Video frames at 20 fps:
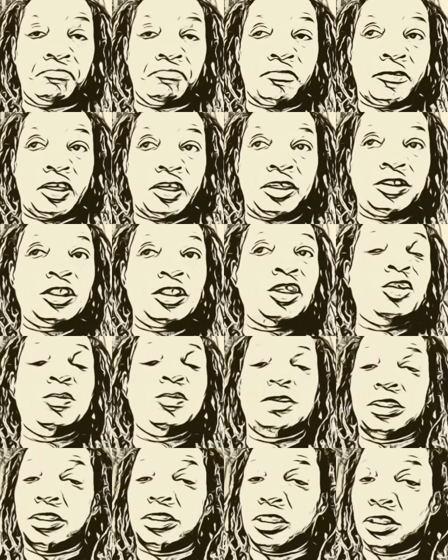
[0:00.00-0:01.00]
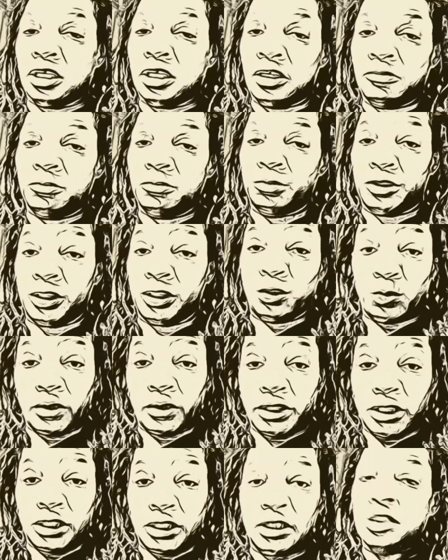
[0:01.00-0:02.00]
continuing to deal with
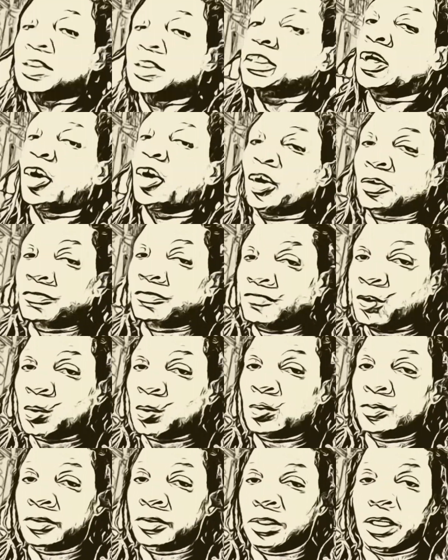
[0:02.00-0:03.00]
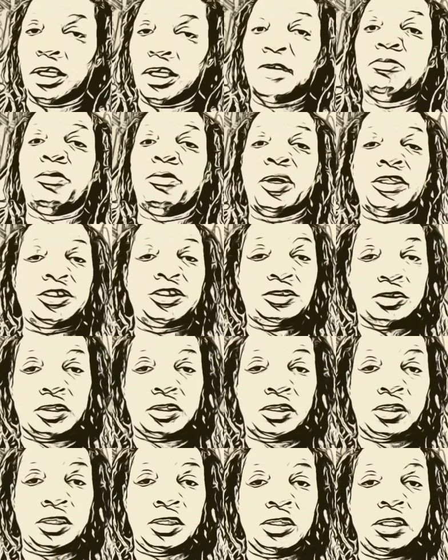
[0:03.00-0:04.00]
it, it's hurtful, it breaks your
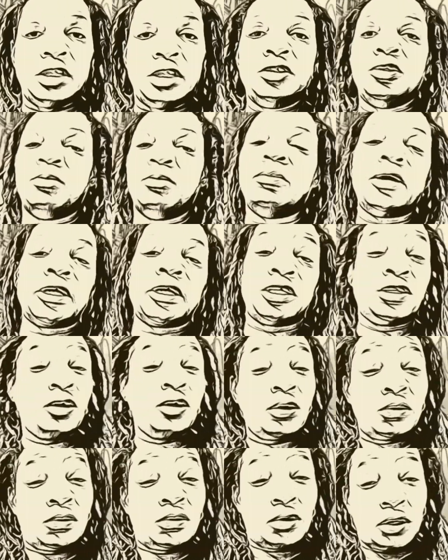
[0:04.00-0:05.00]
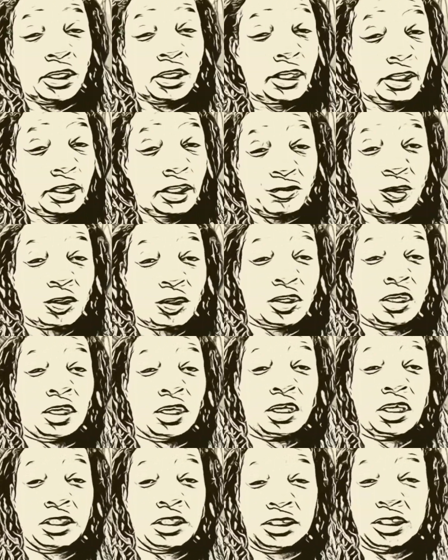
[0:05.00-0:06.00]
heart, and you're breaking your own heart if you're going to
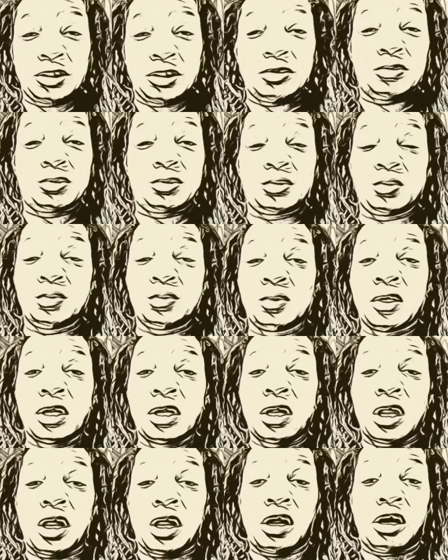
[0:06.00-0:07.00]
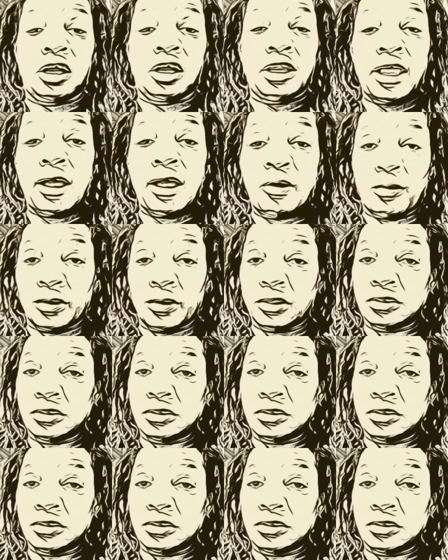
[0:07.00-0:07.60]
continue to allow it.